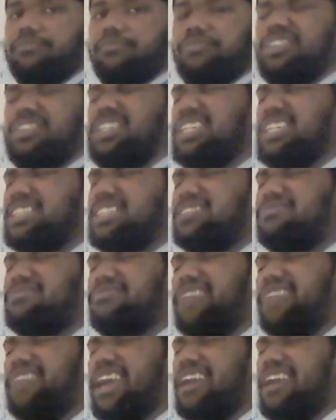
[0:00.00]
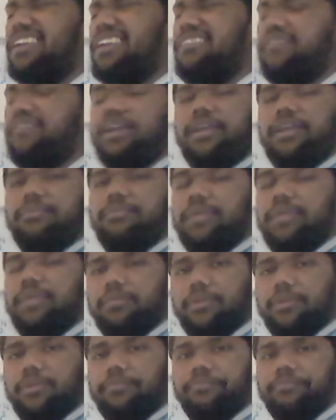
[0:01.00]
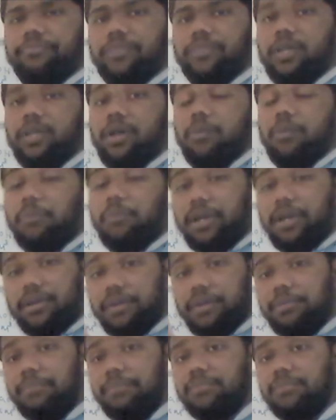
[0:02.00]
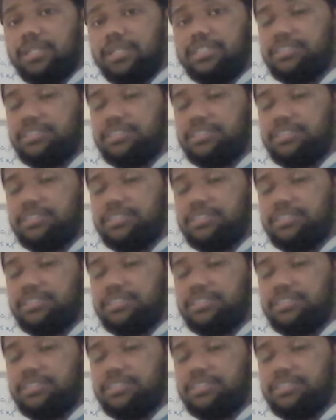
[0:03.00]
which is very, very minimum. But remember,